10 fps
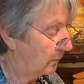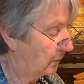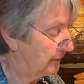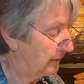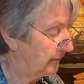
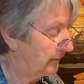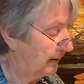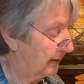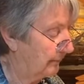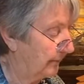What do you
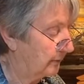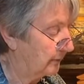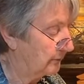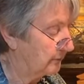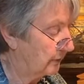think,
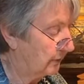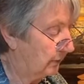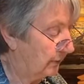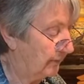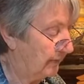bhikkhus?
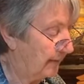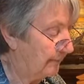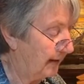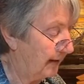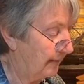Could
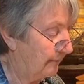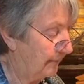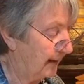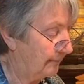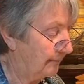that make
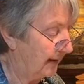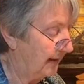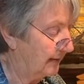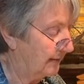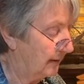man
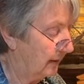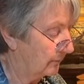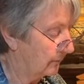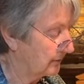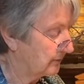make it
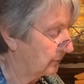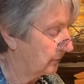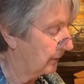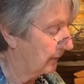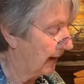rustle
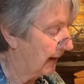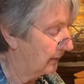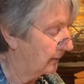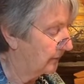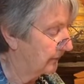or
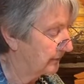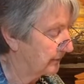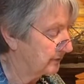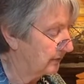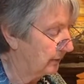crackle with the
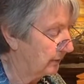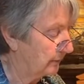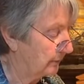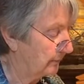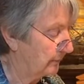stick
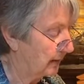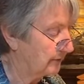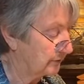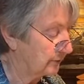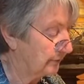or the
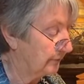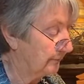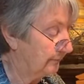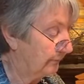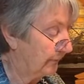potsherd?
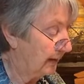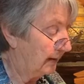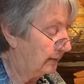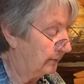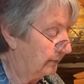
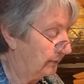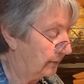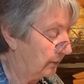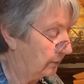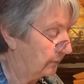
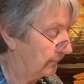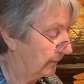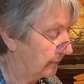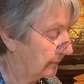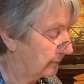No,
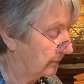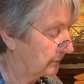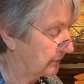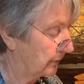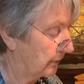venerable
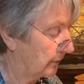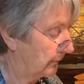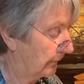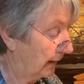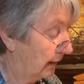sir.
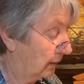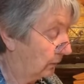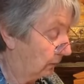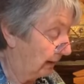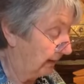
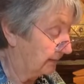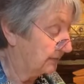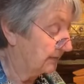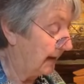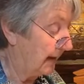Why
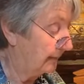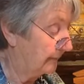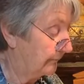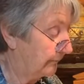is that?